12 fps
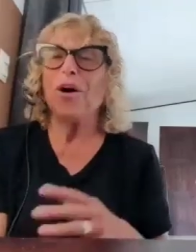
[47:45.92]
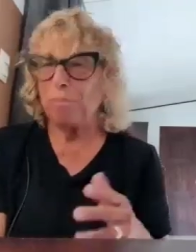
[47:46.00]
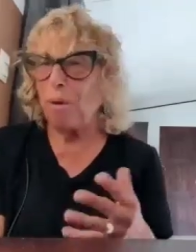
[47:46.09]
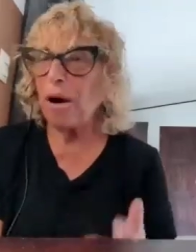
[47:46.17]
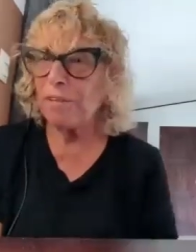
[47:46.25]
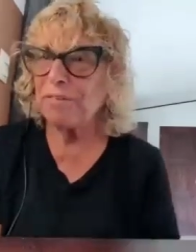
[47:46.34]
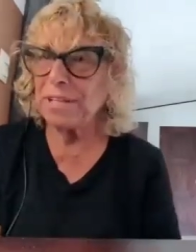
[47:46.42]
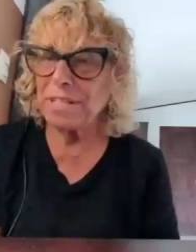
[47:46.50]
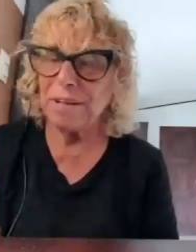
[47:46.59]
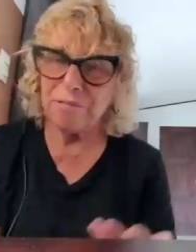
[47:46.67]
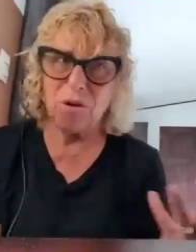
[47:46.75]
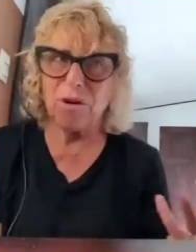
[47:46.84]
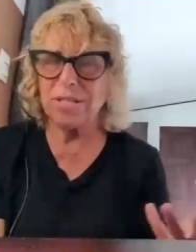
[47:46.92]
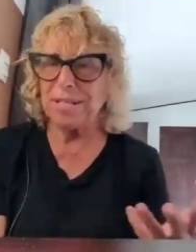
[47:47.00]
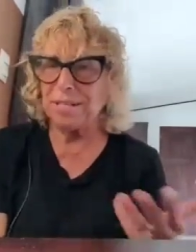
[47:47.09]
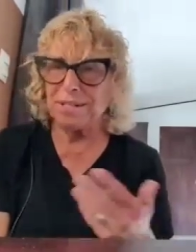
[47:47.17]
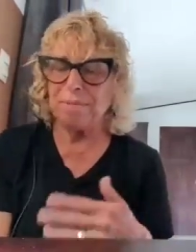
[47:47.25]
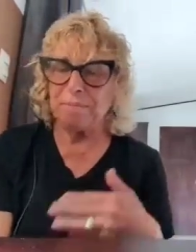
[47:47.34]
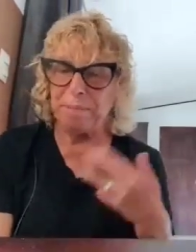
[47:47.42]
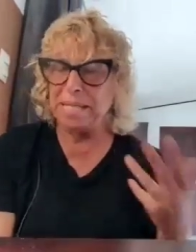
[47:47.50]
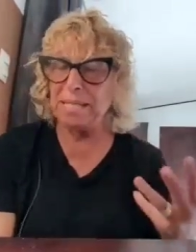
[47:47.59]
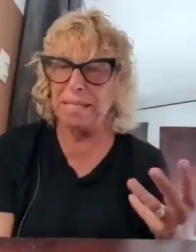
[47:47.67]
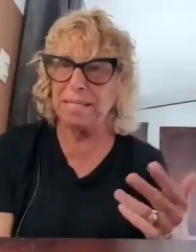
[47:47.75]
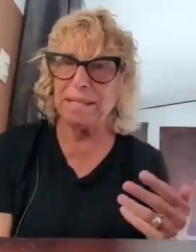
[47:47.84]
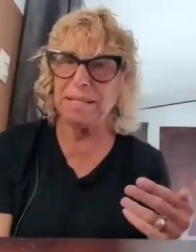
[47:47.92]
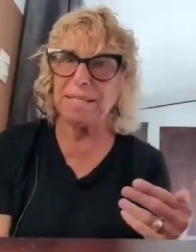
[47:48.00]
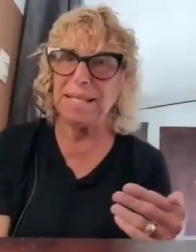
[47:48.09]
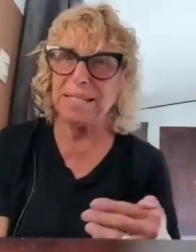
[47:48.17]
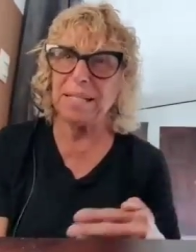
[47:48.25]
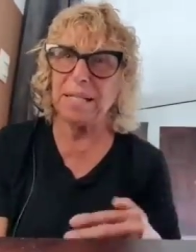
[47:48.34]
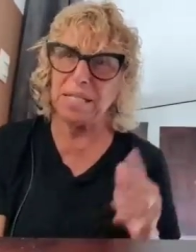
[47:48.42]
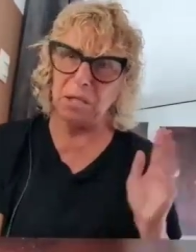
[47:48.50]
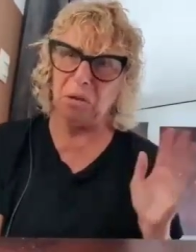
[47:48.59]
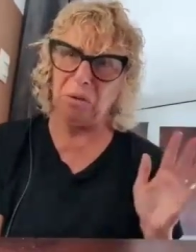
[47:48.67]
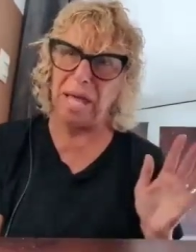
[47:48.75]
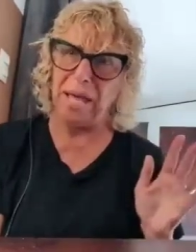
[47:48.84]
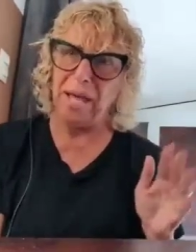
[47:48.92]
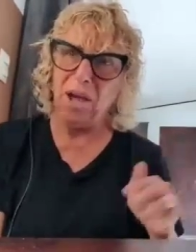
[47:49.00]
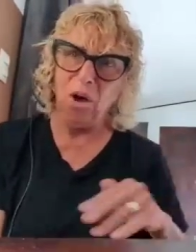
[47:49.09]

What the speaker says: part of it, of course, is business, in the sense that I said, okay,